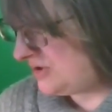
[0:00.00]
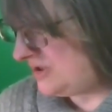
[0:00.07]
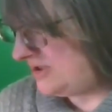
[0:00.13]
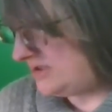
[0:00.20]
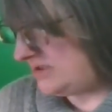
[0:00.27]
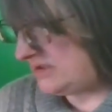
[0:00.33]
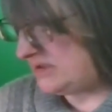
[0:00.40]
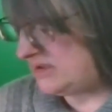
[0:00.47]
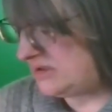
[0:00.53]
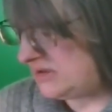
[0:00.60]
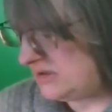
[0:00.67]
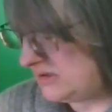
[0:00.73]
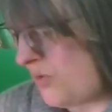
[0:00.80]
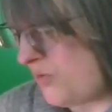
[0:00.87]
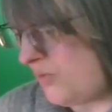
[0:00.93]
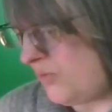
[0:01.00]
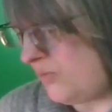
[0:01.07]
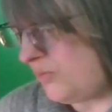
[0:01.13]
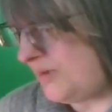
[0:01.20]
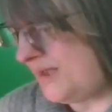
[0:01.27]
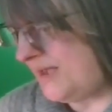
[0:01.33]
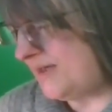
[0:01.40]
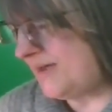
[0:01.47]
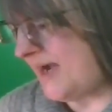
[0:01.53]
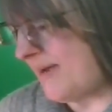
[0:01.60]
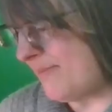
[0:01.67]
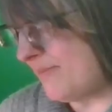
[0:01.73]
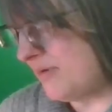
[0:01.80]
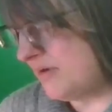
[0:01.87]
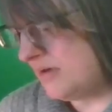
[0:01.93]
Jesus! Holy crap!